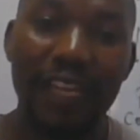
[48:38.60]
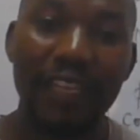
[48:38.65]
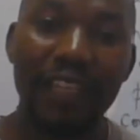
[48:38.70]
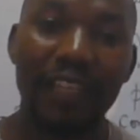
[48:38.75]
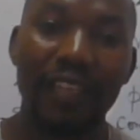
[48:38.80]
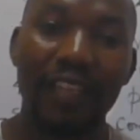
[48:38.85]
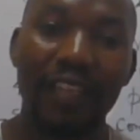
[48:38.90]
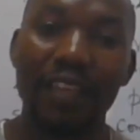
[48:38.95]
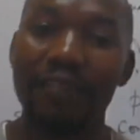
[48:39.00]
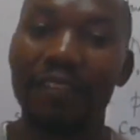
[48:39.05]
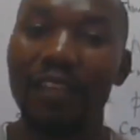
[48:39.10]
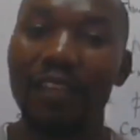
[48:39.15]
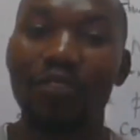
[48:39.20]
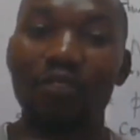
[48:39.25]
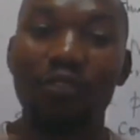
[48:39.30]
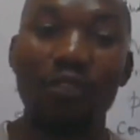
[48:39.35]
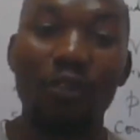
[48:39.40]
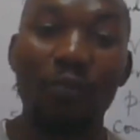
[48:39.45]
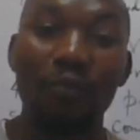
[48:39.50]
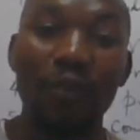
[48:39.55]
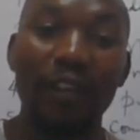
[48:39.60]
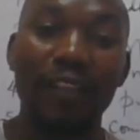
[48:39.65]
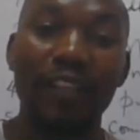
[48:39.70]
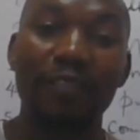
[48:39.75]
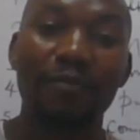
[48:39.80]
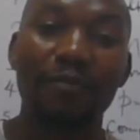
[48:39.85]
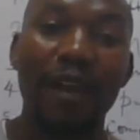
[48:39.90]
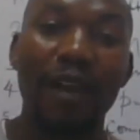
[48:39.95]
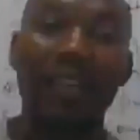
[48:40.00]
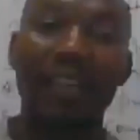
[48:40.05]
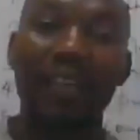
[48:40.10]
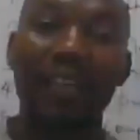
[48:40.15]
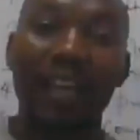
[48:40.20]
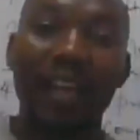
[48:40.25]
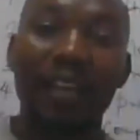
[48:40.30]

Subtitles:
like even cooperative bank,